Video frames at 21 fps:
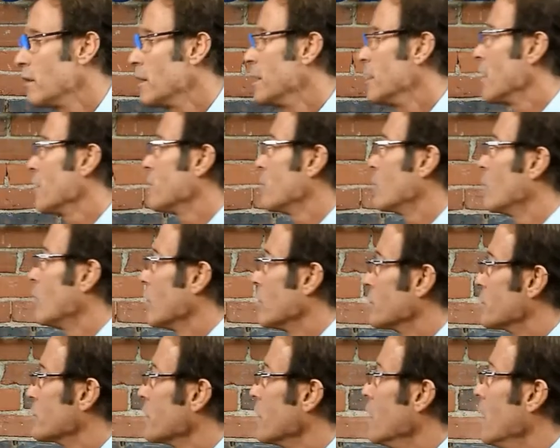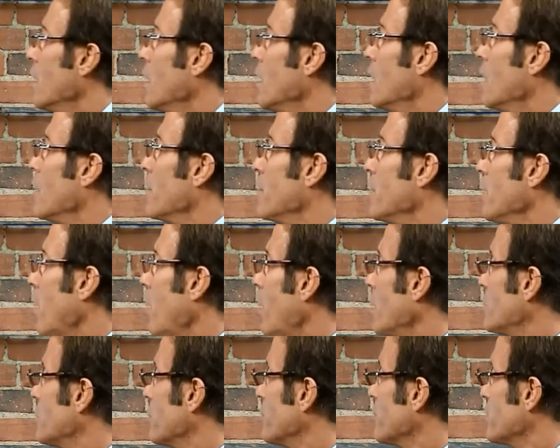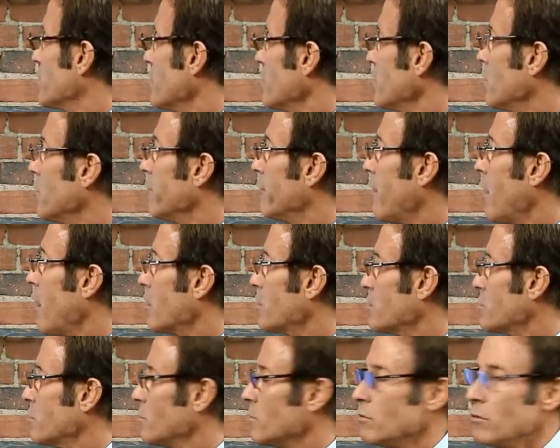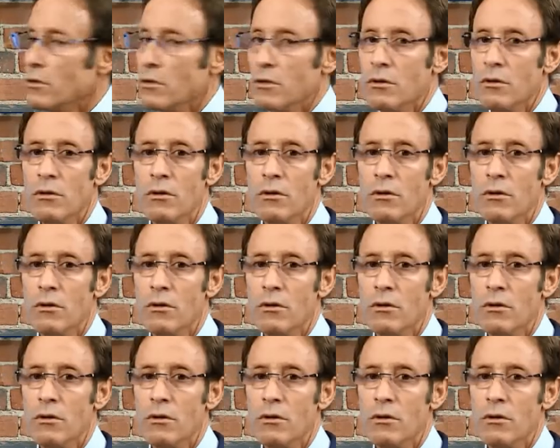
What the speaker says: In other words, the odds of a single voxel